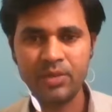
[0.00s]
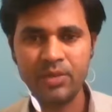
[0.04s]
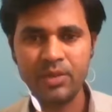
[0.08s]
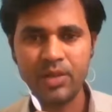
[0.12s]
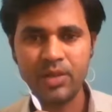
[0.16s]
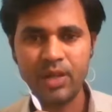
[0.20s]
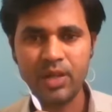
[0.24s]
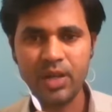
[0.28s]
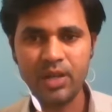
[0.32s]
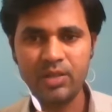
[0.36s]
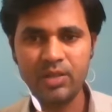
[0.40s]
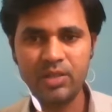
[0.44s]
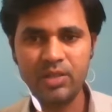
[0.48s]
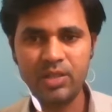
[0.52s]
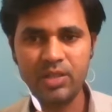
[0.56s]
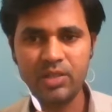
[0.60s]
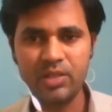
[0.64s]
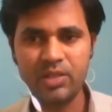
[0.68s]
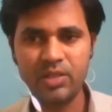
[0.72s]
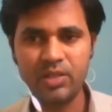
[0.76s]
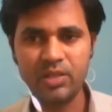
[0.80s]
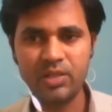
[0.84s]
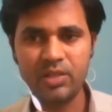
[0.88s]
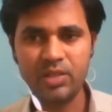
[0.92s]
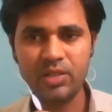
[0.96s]
and these
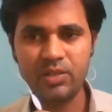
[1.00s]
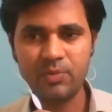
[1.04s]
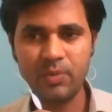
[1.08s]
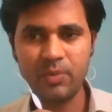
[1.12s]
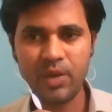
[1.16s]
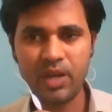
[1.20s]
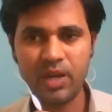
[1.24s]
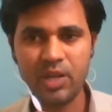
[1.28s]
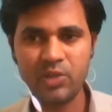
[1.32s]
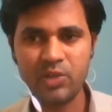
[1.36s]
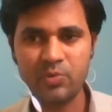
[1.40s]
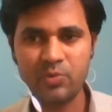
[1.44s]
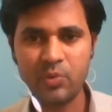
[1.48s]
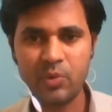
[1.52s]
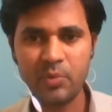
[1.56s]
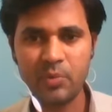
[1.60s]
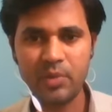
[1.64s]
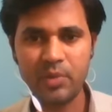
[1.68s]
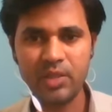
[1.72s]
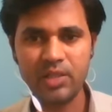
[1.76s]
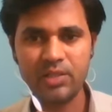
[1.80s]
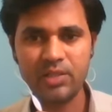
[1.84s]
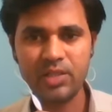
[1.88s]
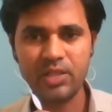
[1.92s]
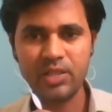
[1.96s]
megaspore
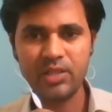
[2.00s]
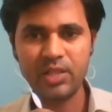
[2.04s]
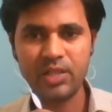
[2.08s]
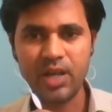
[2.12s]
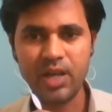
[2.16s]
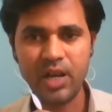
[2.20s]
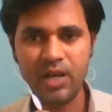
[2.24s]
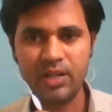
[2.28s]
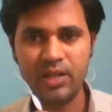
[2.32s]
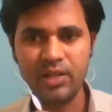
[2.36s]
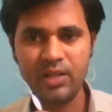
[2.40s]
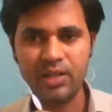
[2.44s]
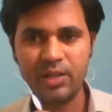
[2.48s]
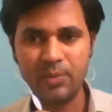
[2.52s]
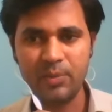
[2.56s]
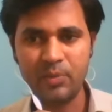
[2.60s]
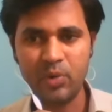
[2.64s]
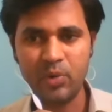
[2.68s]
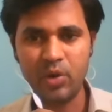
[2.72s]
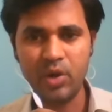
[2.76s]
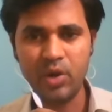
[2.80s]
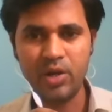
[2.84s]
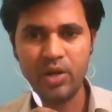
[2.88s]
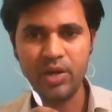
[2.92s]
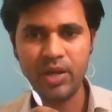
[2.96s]
mother cells are
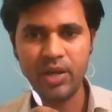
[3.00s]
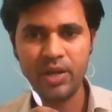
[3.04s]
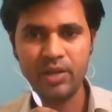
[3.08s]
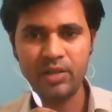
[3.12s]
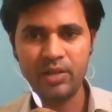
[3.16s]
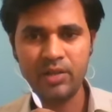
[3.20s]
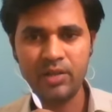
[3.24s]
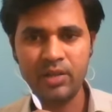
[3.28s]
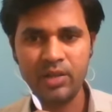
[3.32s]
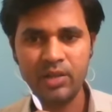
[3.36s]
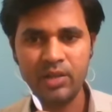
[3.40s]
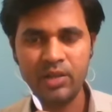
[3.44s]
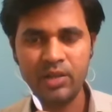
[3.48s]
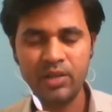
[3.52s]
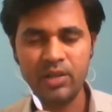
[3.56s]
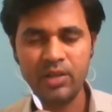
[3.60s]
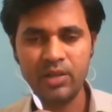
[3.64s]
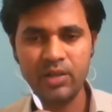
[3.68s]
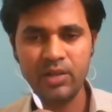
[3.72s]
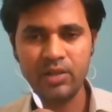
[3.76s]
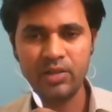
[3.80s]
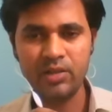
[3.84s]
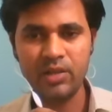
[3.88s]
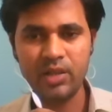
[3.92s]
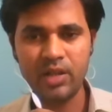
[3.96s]
diploid, and
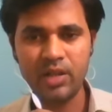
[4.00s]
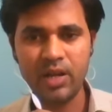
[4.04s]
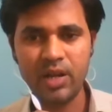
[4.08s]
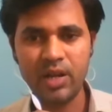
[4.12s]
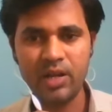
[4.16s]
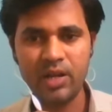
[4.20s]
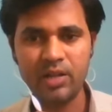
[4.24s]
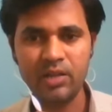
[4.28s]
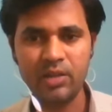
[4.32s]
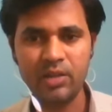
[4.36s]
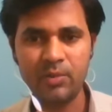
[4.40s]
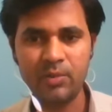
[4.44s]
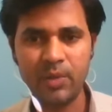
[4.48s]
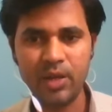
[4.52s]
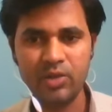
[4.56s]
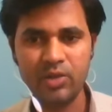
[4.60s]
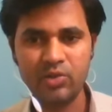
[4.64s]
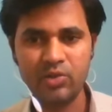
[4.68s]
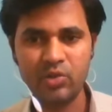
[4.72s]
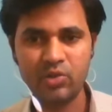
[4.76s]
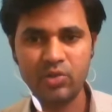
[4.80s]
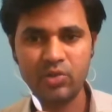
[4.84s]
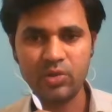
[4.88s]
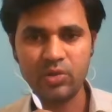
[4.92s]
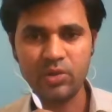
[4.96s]
there are the
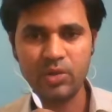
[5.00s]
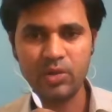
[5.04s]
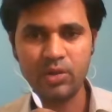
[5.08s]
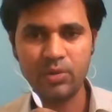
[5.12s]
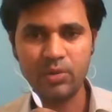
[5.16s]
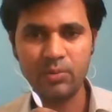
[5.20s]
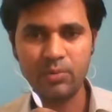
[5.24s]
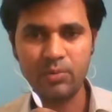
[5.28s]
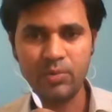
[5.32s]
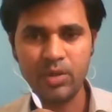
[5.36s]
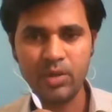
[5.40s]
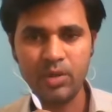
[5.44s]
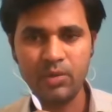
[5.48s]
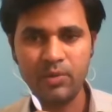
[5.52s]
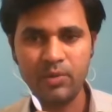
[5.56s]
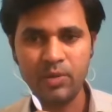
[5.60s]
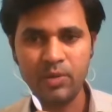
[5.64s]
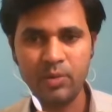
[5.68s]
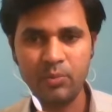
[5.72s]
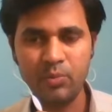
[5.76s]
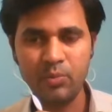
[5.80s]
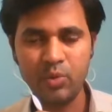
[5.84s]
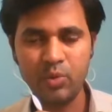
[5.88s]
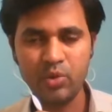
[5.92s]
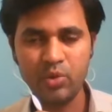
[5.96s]

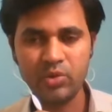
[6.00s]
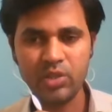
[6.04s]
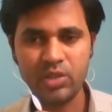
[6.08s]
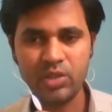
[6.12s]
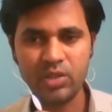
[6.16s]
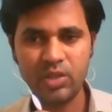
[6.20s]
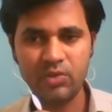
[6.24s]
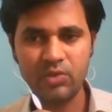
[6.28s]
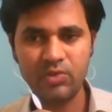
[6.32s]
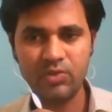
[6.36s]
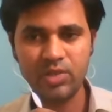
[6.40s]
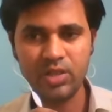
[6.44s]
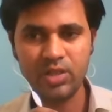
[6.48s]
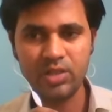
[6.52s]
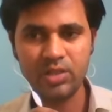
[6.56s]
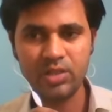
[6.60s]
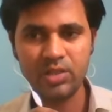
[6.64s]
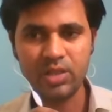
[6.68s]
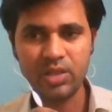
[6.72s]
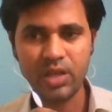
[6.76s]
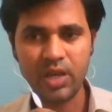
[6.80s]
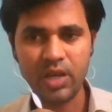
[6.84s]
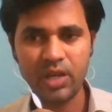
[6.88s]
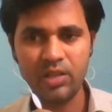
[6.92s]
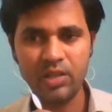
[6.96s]
meiosis divisions,
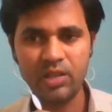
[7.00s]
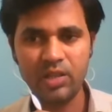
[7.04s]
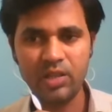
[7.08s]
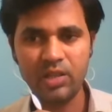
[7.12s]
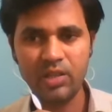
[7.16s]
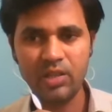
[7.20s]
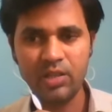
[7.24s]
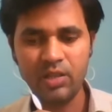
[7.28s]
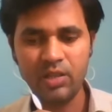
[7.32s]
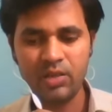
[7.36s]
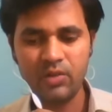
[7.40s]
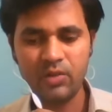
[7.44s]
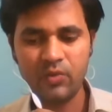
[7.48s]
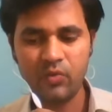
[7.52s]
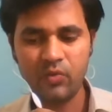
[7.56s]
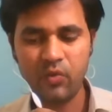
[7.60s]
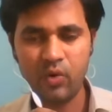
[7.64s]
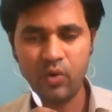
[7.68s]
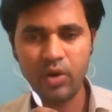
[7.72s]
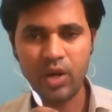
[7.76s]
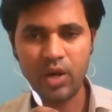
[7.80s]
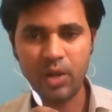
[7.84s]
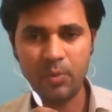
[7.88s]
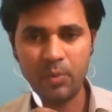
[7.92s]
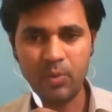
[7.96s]
and the
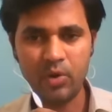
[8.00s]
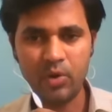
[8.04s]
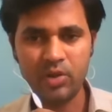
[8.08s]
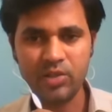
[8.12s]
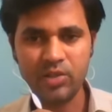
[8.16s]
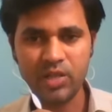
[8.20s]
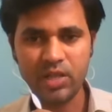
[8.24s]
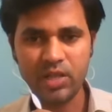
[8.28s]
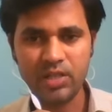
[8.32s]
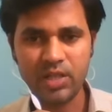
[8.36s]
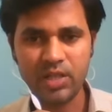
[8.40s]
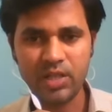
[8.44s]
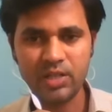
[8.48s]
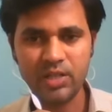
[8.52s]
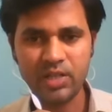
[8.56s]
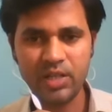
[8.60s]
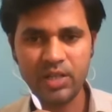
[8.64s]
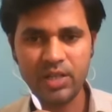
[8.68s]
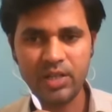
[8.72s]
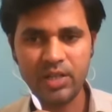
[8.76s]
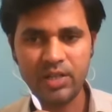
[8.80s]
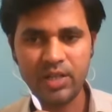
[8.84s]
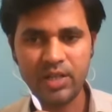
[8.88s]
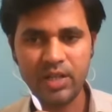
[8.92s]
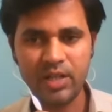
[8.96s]
four haploid cells are
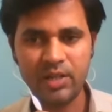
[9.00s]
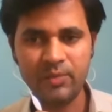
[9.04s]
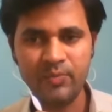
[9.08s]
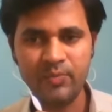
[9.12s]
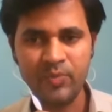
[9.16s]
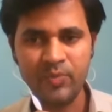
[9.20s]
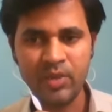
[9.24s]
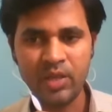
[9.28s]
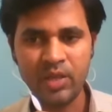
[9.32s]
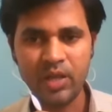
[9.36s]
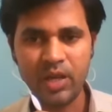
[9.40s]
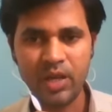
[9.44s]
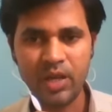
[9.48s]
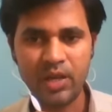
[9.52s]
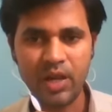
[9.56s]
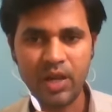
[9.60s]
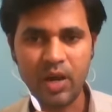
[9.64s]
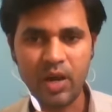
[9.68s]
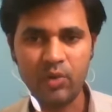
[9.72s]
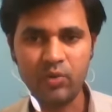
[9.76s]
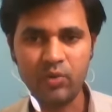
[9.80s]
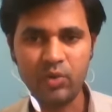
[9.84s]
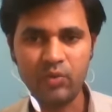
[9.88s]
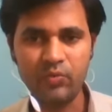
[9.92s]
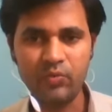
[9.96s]
generated, and
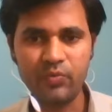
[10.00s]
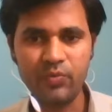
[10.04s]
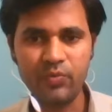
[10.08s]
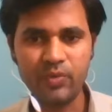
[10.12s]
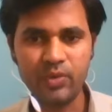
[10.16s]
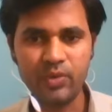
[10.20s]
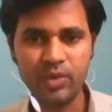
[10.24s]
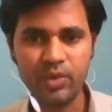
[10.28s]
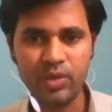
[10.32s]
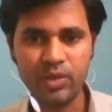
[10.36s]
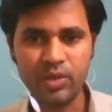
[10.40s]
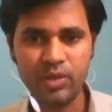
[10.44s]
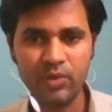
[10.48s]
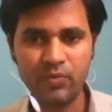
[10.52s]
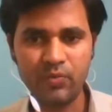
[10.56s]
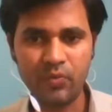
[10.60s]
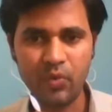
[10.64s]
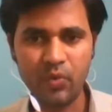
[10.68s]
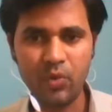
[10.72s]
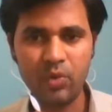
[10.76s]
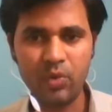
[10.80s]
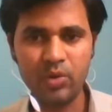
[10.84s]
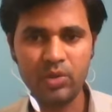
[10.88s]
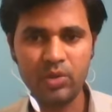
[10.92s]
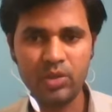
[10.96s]
out of the
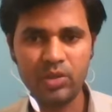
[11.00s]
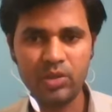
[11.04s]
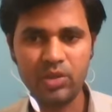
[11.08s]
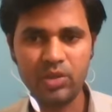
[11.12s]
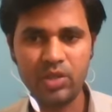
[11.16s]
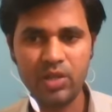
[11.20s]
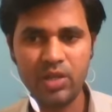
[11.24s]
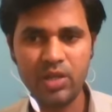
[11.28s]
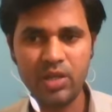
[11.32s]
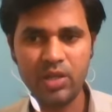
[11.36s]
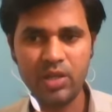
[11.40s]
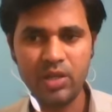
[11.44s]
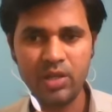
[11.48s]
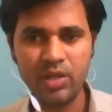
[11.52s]
four, the three